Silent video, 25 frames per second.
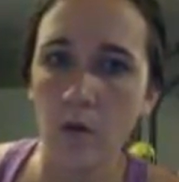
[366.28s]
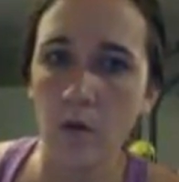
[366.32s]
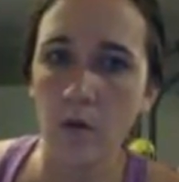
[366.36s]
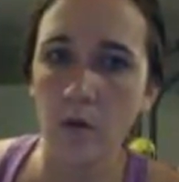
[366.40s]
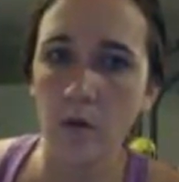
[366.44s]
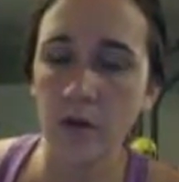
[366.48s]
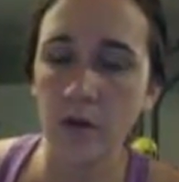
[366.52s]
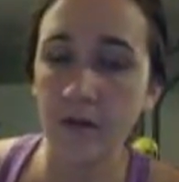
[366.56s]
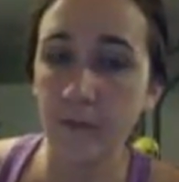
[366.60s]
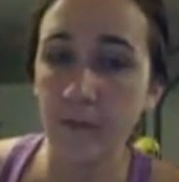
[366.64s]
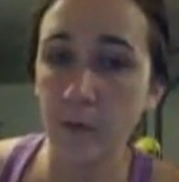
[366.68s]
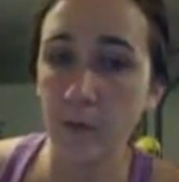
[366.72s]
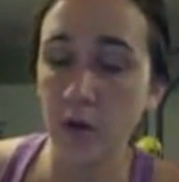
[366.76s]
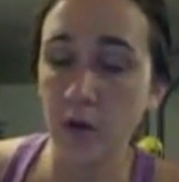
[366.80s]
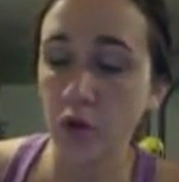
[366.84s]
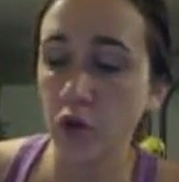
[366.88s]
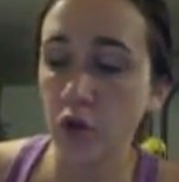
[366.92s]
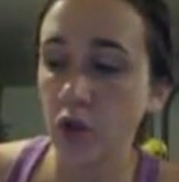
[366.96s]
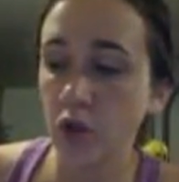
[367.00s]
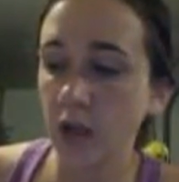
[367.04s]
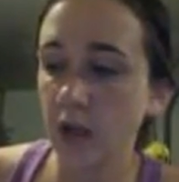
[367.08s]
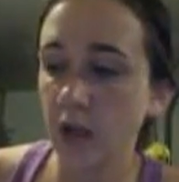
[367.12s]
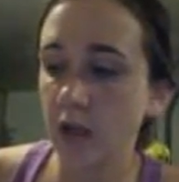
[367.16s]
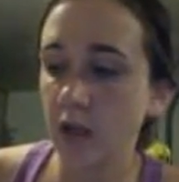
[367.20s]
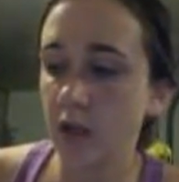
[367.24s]

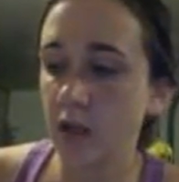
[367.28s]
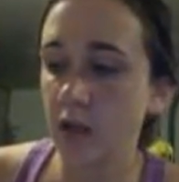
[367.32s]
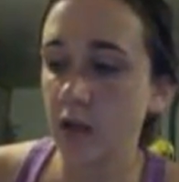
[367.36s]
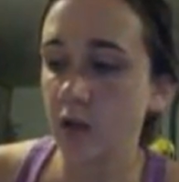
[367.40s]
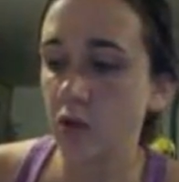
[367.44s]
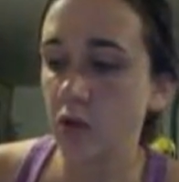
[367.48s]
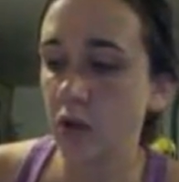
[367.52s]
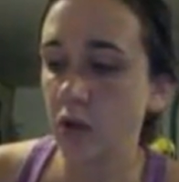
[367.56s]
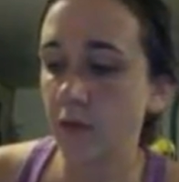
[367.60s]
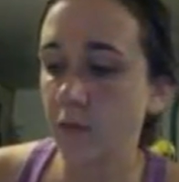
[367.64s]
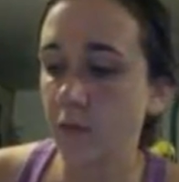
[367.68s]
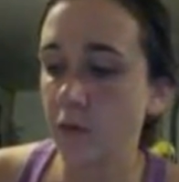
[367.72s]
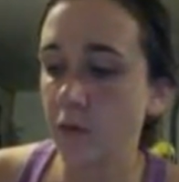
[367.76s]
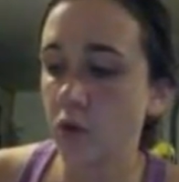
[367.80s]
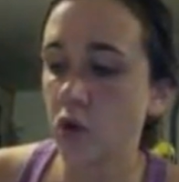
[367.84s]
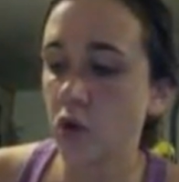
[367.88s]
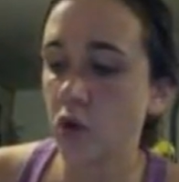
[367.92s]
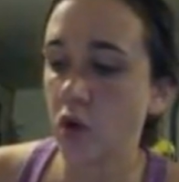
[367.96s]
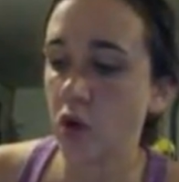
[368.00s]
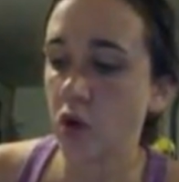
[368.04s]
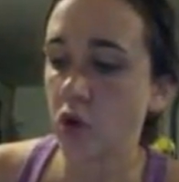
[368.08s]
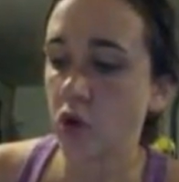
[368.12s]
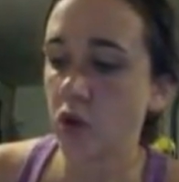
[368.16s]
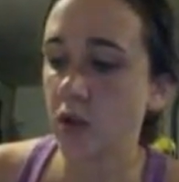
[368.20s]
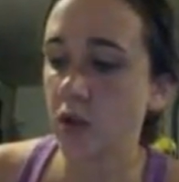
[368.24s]

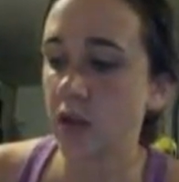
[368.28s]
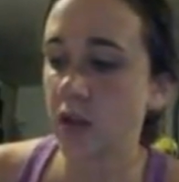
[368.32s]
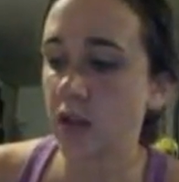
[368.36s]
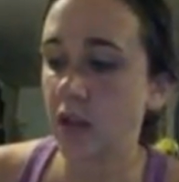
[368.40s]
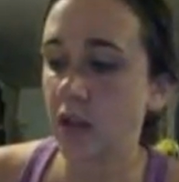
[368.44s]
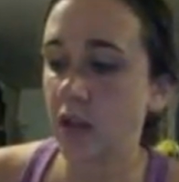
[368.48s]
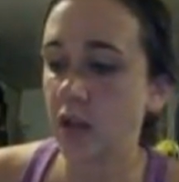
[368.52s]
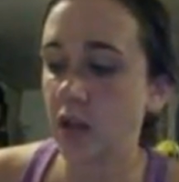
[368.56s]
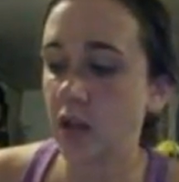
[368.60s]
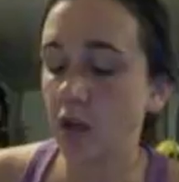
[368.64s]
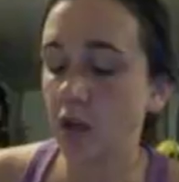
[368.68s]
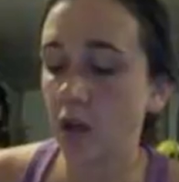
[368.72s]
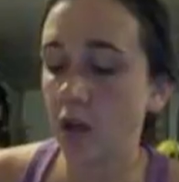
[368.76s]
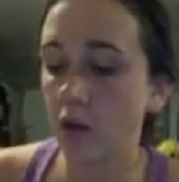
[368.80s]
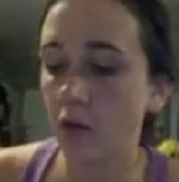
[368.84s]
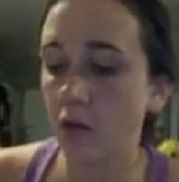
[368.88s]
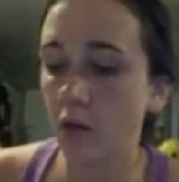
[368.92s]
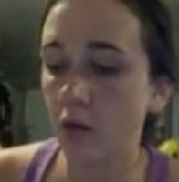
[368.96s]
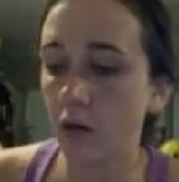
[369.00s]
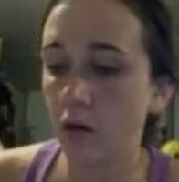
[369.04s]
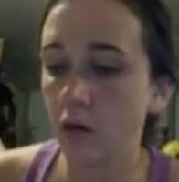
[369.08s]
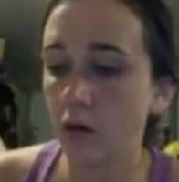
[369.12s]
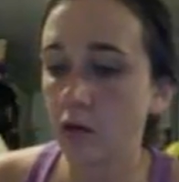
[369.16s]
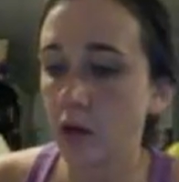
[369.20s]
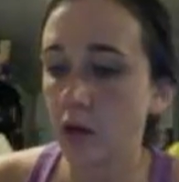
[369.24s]
Differentiation is needed in
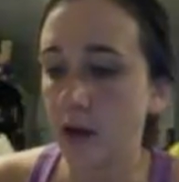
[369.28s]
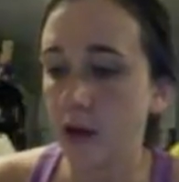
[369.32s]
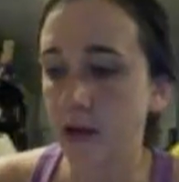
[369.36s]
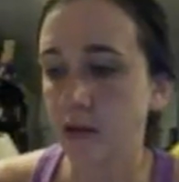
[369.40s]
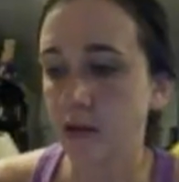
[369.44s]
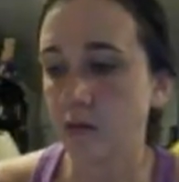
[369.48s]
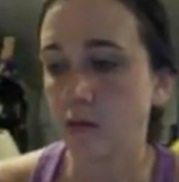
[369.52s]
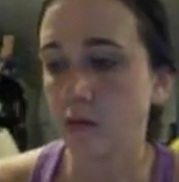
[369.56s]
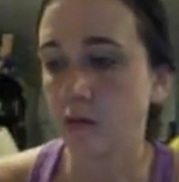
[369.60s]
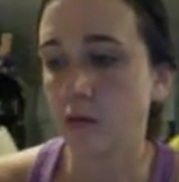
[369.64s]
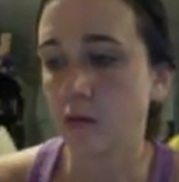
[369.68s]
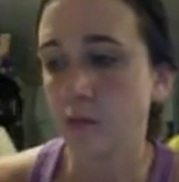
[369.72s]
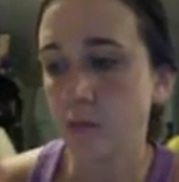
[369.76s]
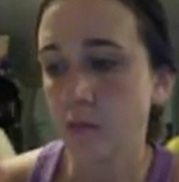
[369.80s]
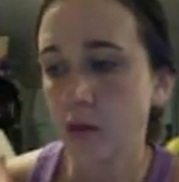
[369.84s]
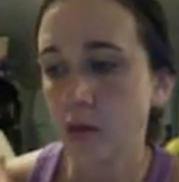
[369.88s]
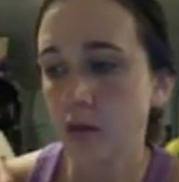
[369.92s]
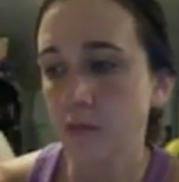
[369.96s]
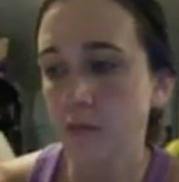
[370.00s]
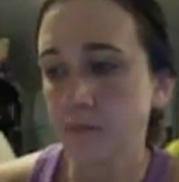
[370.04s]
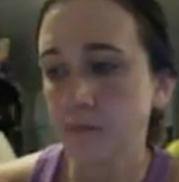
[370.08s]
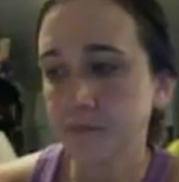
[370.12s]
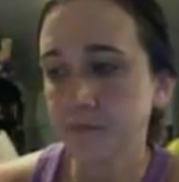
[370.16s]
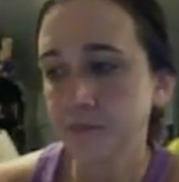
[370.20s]
all classrooms.